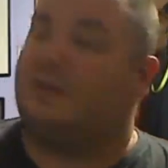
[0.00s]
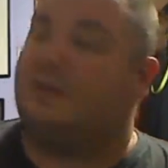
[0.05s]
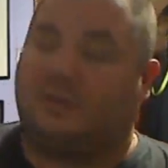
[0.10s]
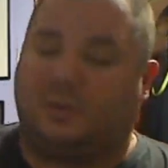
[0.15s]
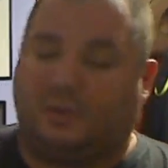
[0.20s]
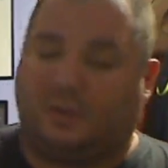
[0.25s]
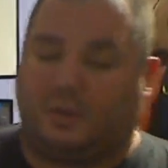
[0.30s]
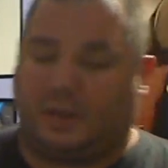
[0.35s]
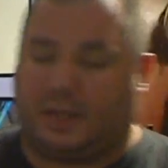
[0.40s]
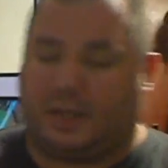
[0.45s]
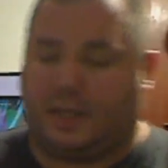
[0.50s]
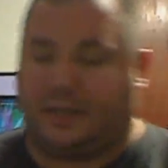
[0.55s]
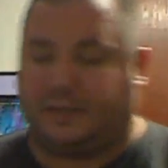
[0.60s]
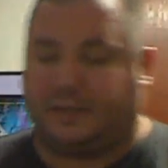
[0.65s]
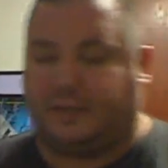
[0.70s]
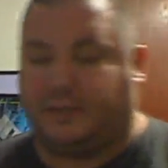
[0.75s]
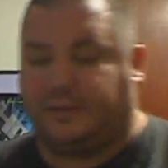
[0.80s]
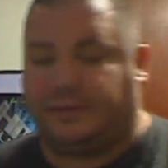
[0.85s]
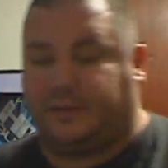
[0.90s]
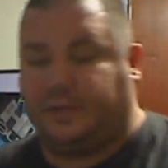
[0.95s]
whole lot. You
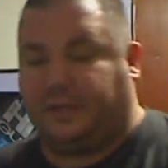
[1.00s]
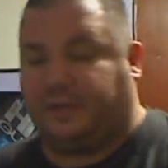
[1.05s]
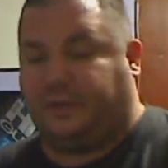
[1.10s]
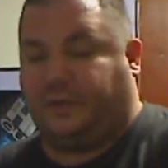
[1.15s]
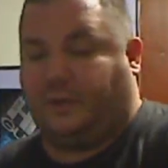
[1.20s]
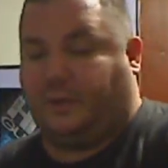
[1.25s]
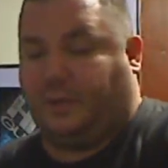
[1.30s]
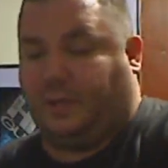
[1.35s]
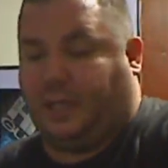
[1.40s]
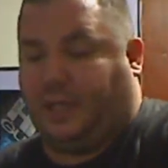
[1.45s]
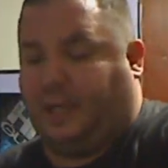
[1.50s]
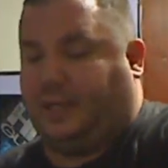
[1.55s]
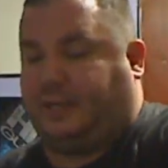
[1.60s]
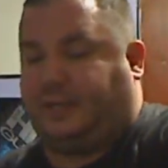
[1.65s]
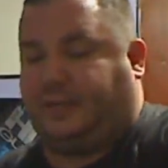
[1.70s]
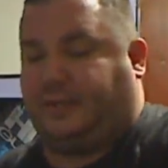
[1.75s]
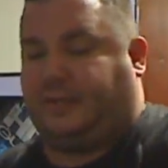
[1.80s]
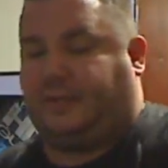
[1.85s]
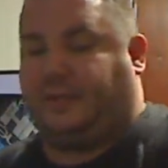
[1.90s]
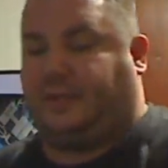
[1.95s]
don't need a whole
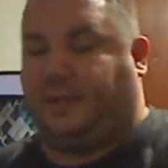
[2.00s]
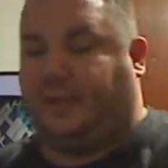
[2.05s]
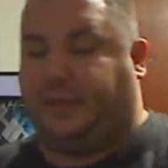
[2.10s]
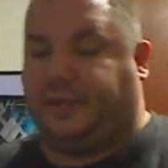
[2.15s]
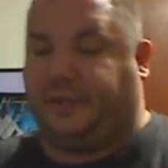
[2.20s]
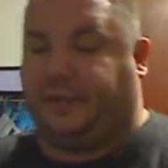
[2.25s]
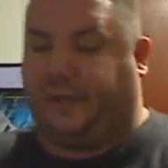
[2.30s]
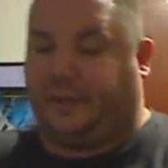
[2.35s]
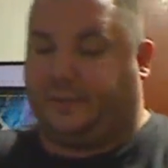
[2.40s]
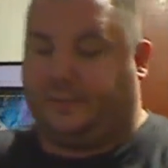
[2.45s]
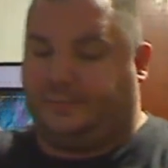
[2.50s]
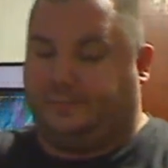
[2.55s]
lot on here,